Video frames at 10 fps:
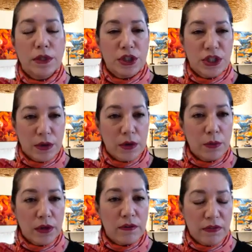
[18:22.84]
share
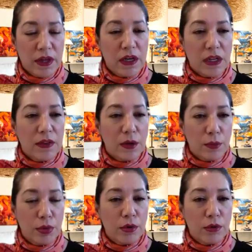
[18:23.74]
it with, if they need the
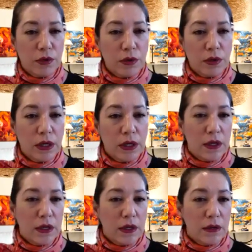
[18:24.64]
approval,
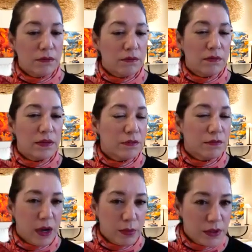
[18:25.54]
the
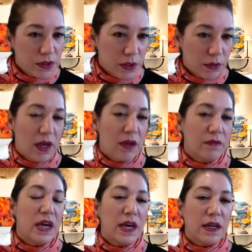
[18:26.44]
fabrics don't
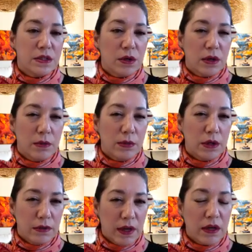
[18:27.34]
have tags on them,
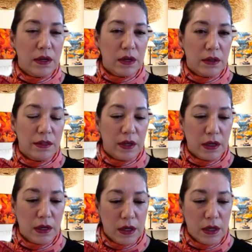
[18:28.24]
that kind of
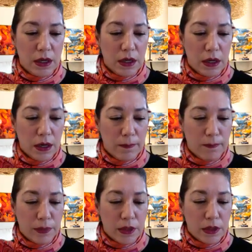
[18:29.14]
thing.
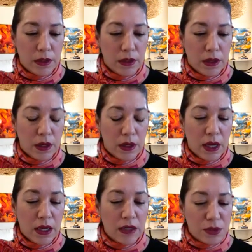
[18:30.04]
And
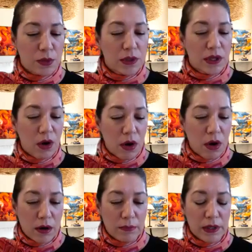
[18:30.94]
it's really
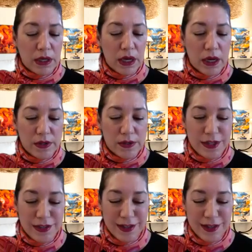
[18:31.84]
hard because